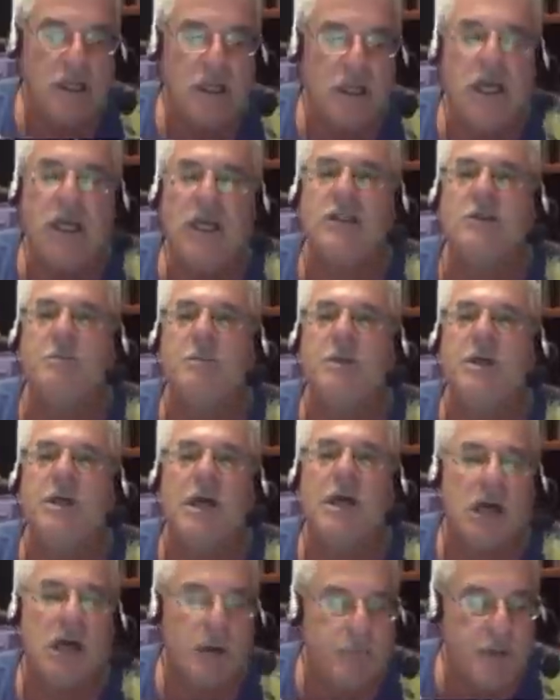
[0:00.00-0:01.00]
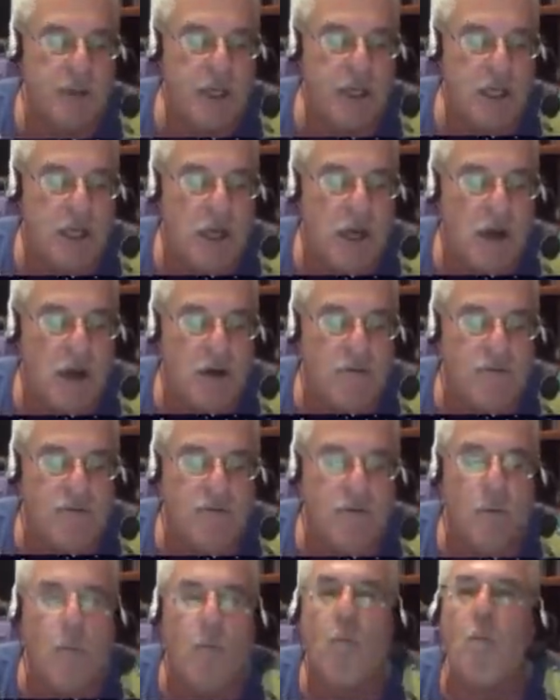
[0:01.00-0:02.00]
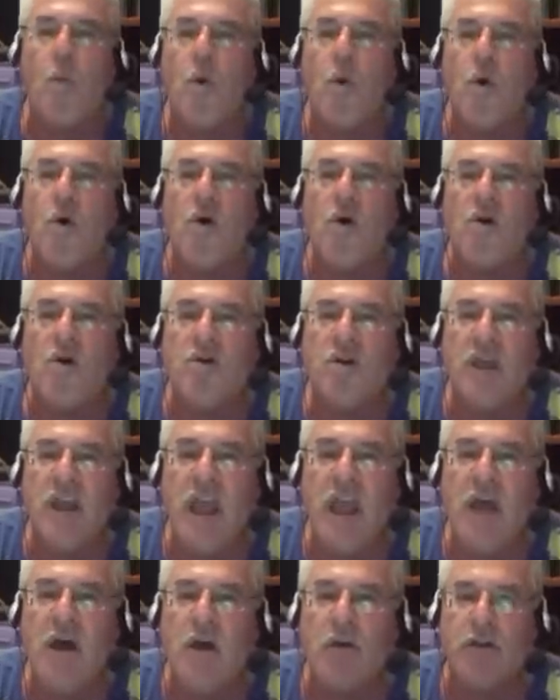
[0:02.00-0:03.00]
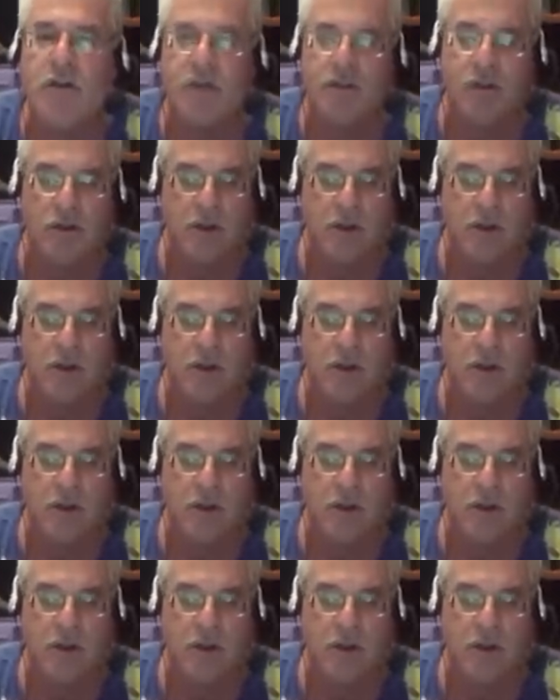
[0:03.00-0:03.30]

Gates monopoly of the world health.